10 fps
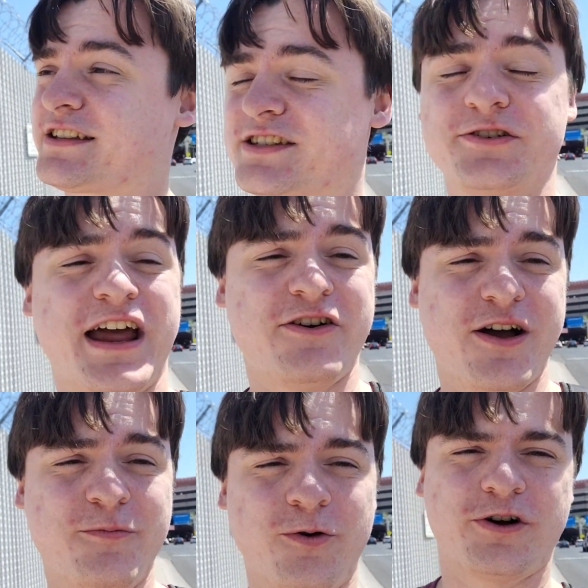so now I'm
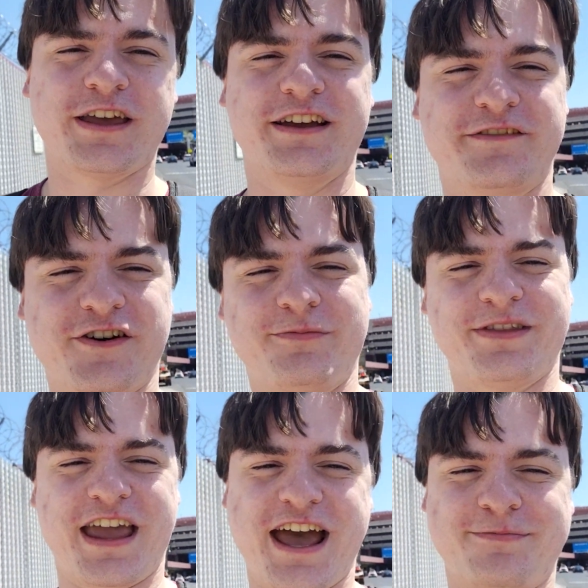walking from
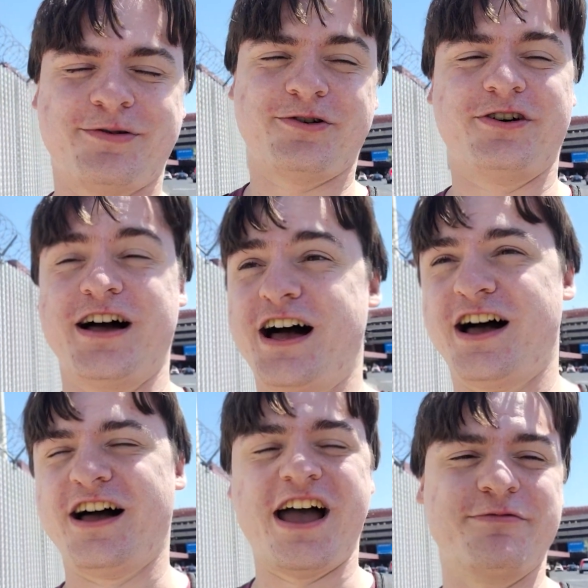the airport.
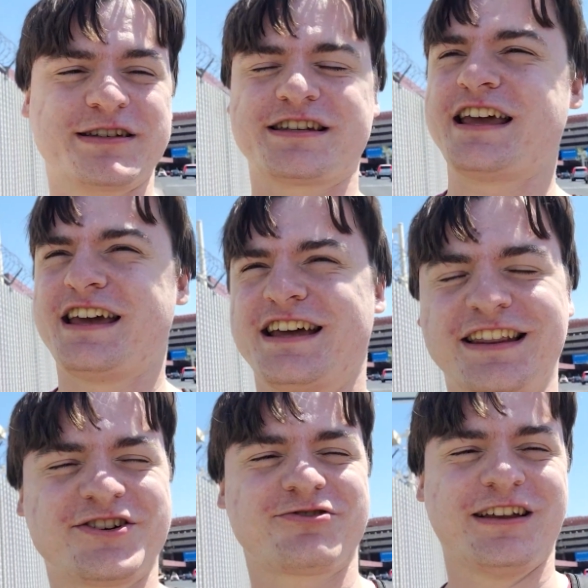I was here
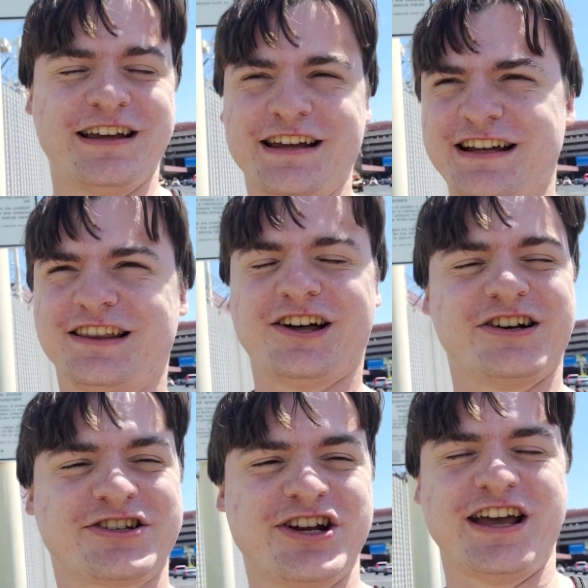literally
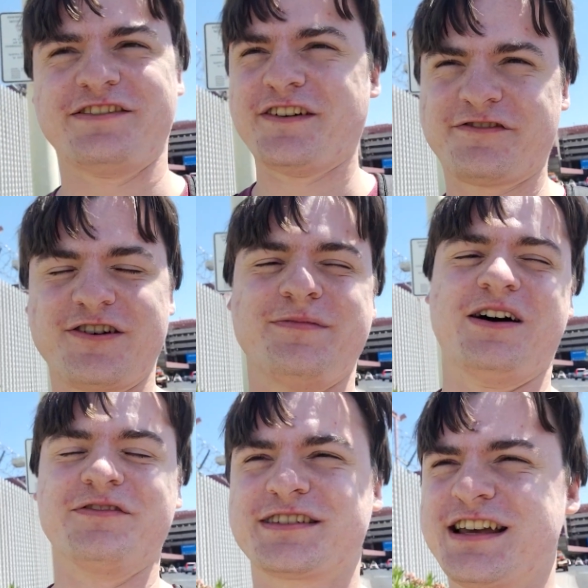last year for 3
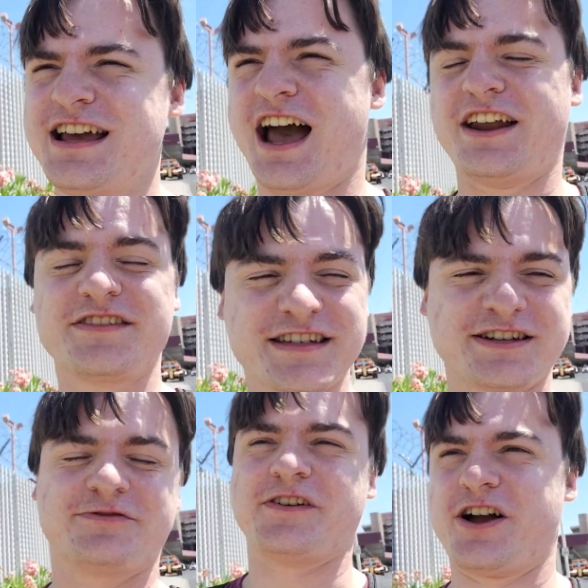months, and I've still
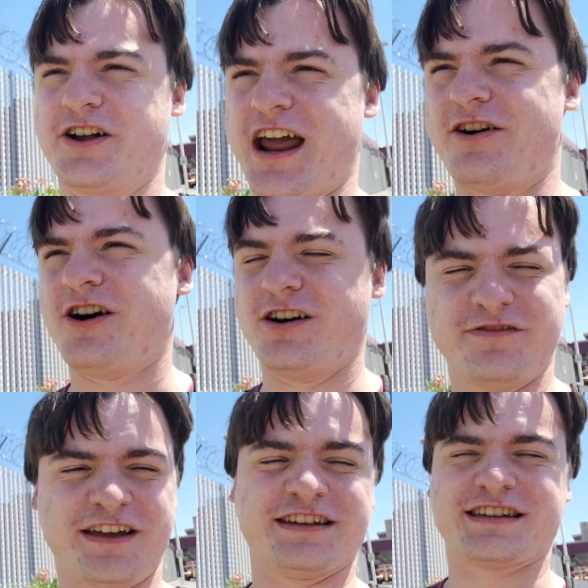forgotten how hot
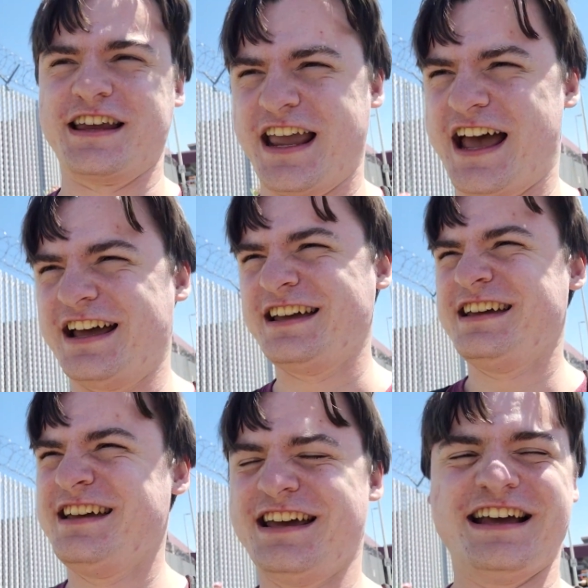Vegas can get.
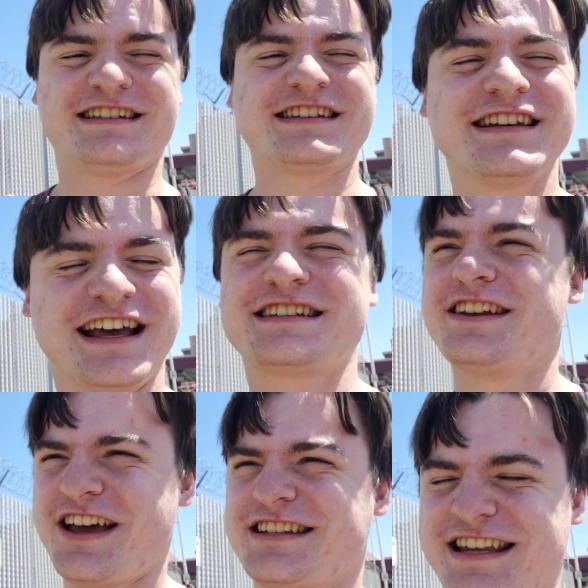It's a
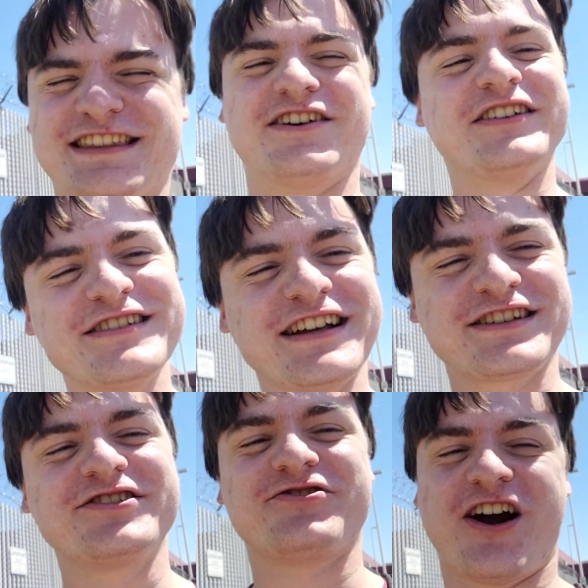nice heat though. It's nice
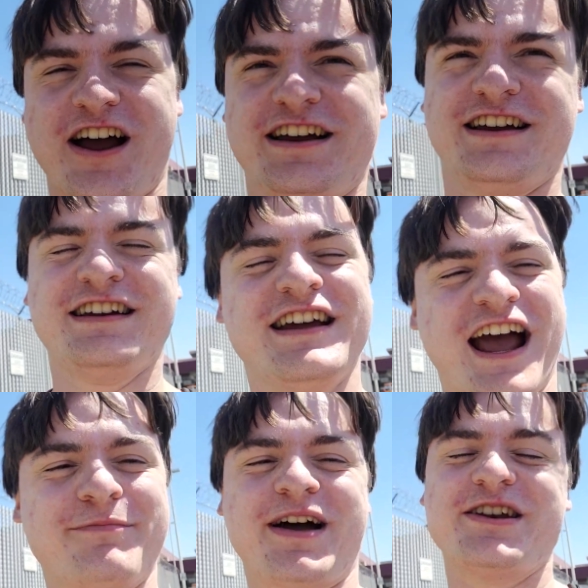and dry, and
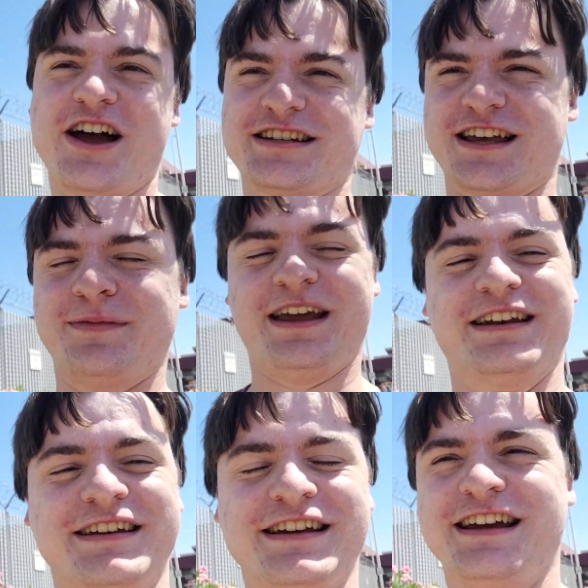by nice I mean
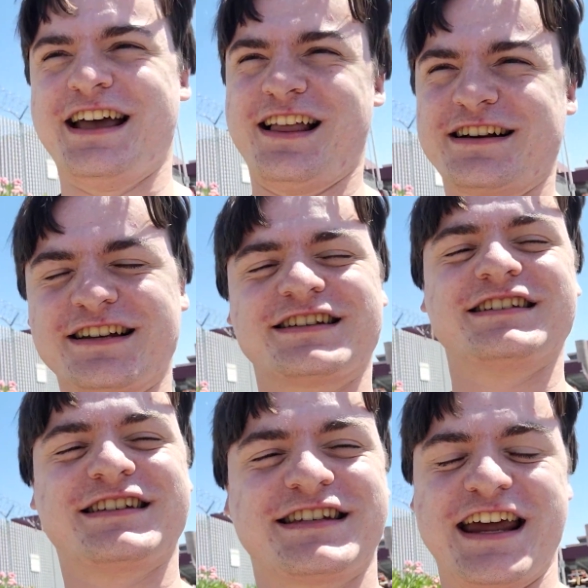it like doesn't
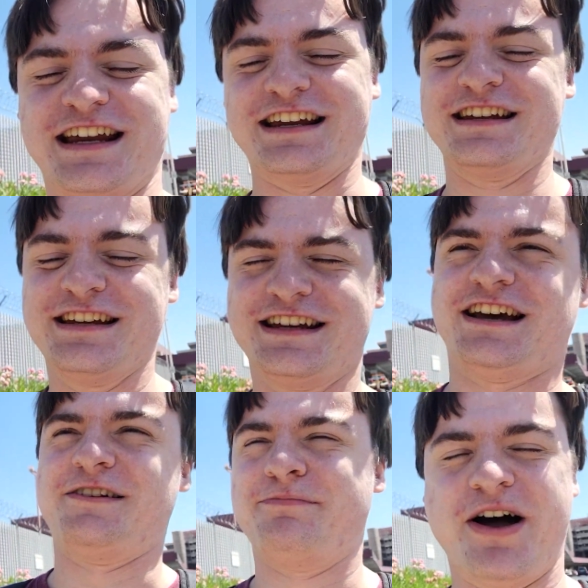sting
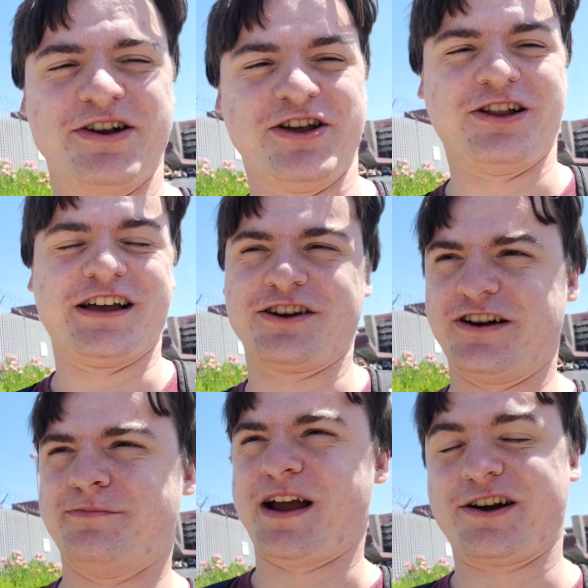and burn you like you're in a
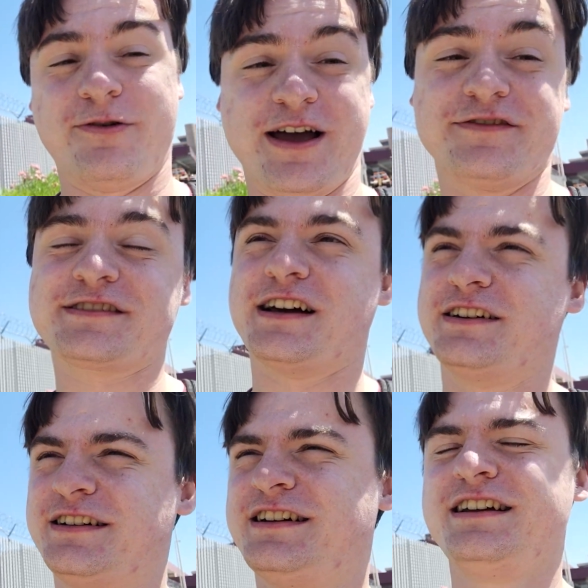microwave. So
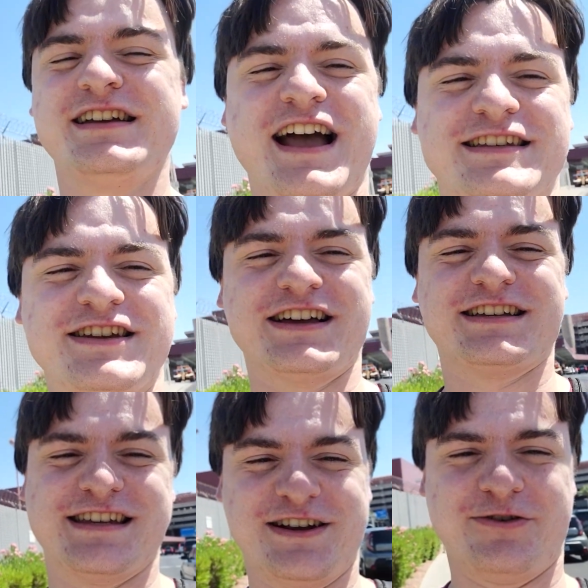yeah, it's nice
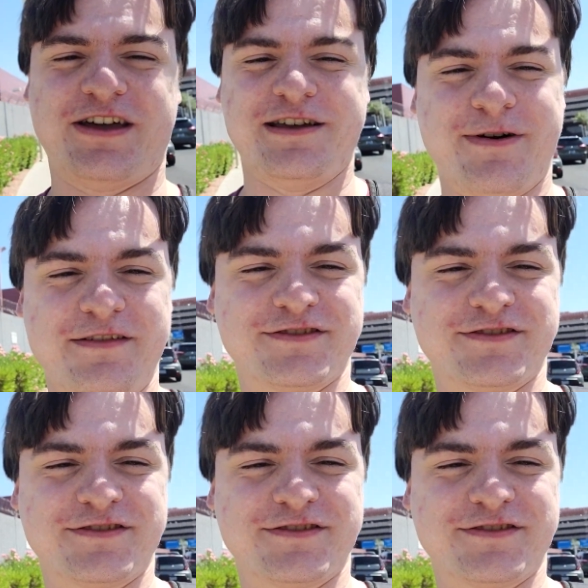seeing all the heat waves